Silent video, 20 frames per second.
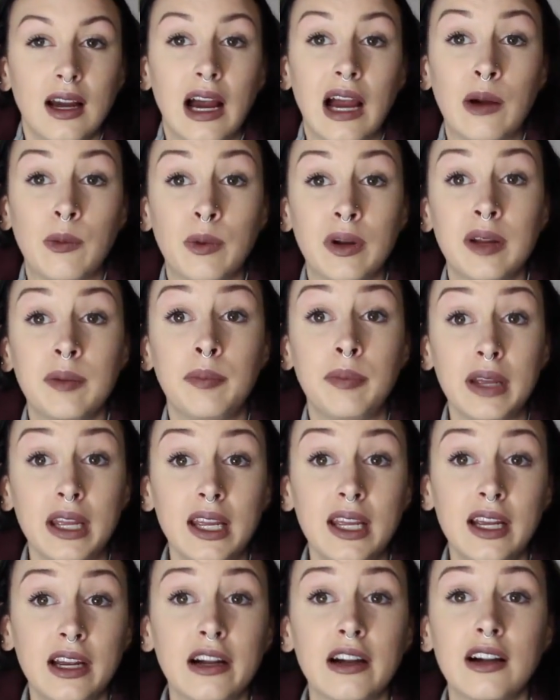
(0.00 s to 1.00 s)
I wouldn't be
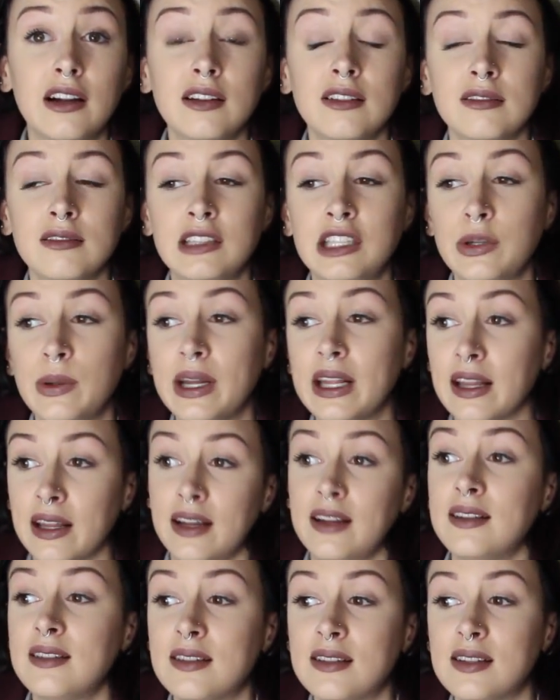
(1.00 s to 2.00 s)
here doing
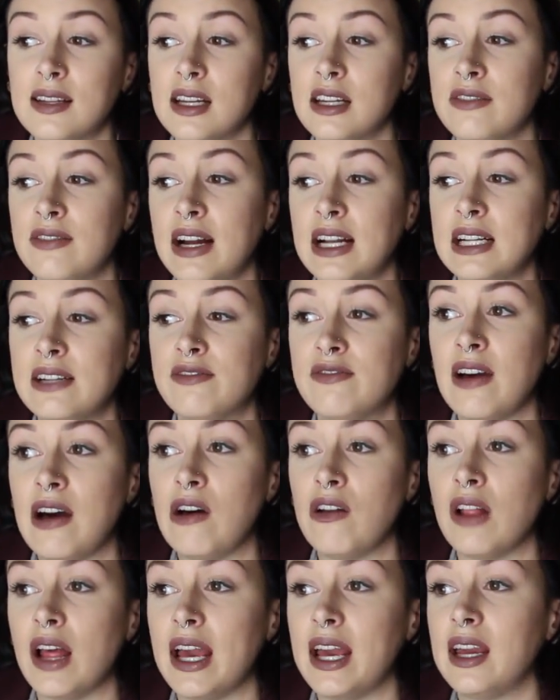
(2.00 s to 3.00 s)
this if I
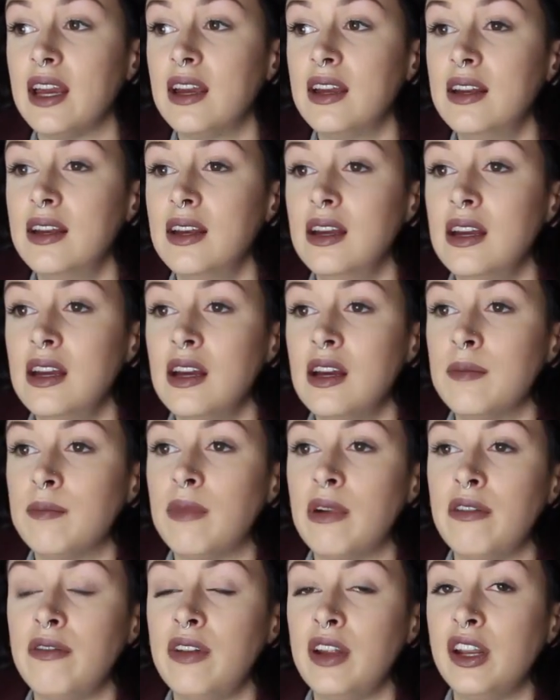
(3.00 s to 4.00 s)
felt like
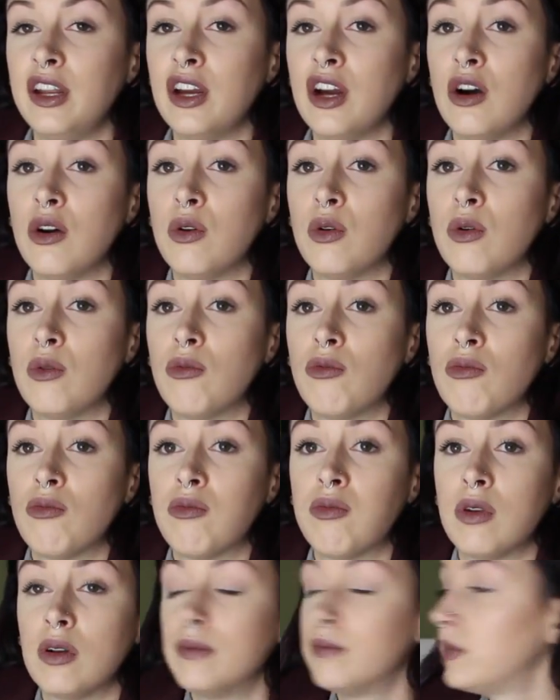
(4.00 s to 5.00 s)
my video
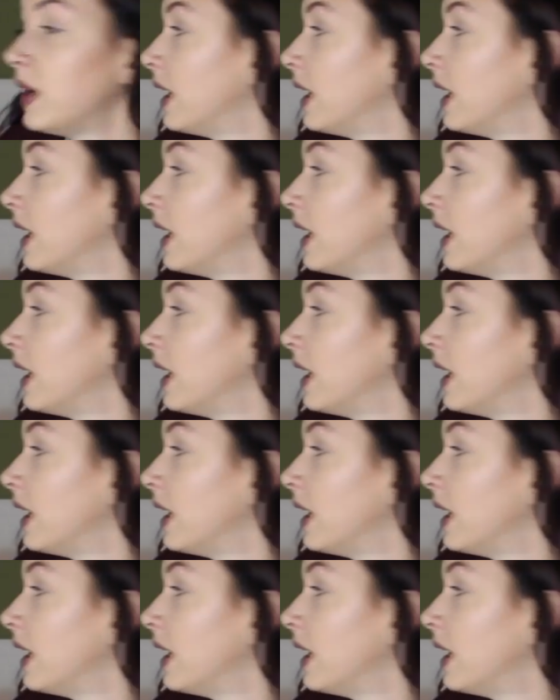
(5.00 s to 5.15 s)
would...